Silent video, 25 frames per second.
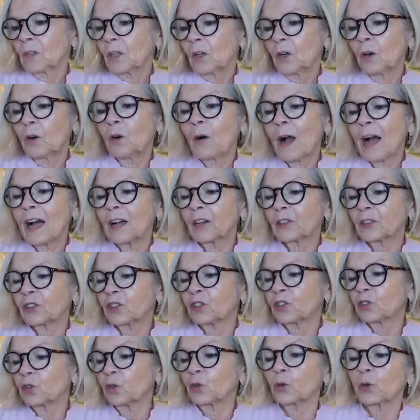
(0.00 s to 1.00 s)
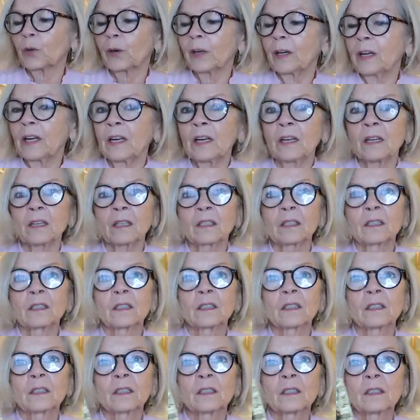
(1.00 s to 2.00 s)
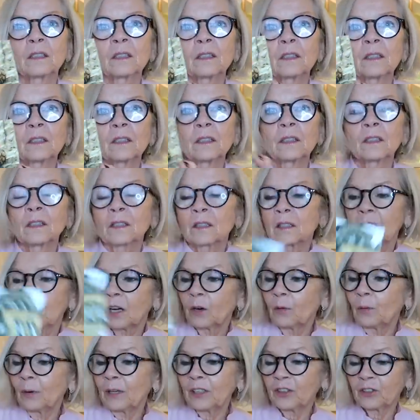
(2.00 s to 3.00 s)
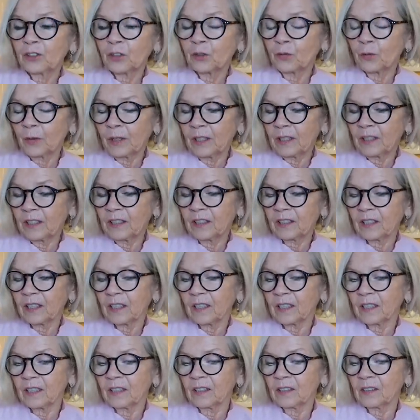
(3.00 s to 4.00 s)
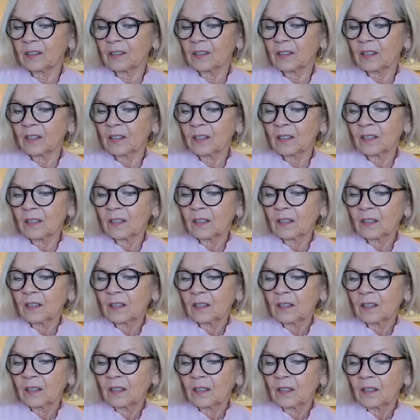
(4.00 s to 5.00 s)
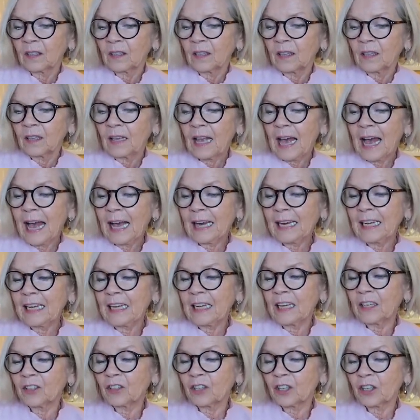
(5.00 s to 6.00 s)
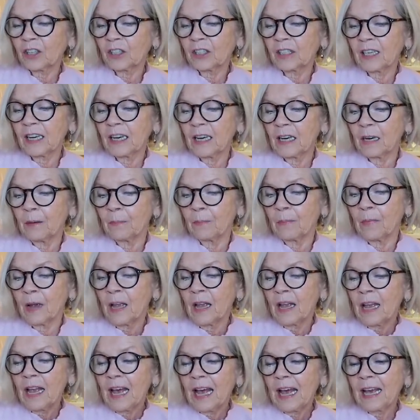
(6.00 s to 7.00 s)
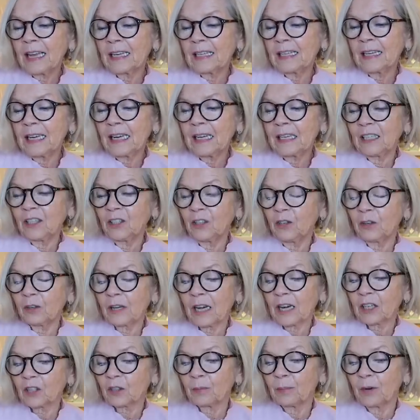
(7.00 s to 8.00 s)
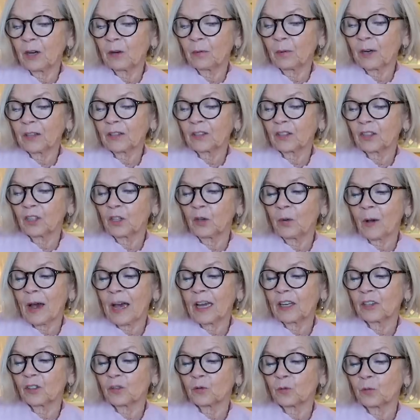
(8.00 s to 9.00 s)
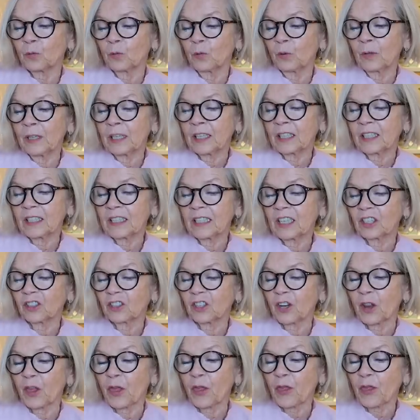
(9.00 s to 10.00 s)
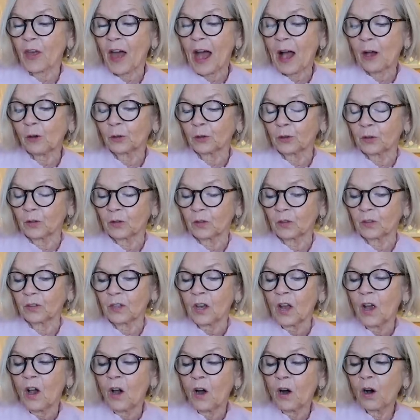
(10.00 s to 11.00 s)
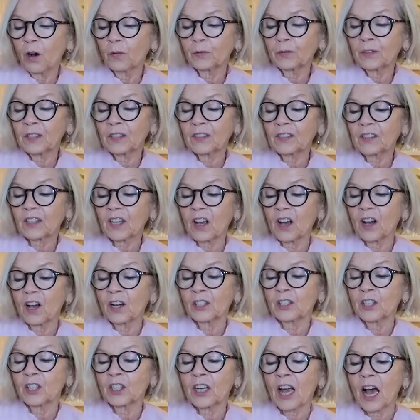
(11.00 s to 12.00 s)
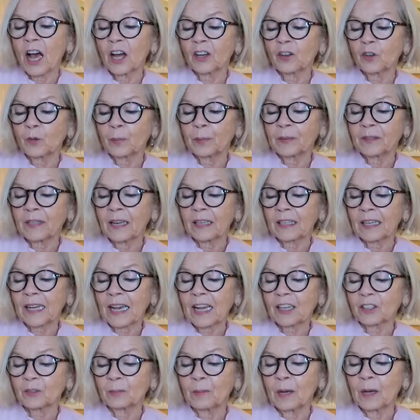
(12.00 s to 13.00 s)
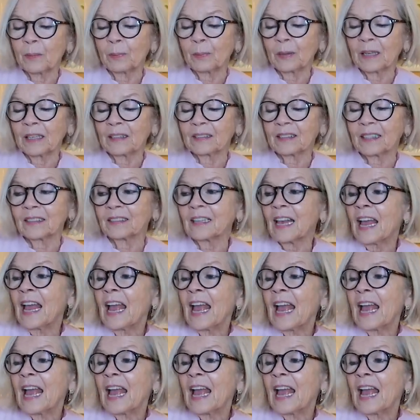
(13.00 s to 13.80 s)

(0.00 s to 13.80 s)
Oh, our story. I really should read into this. Ali and her team at Nearly New Cashmere rescue and recondition thousands of discarded 100% cashmere pieces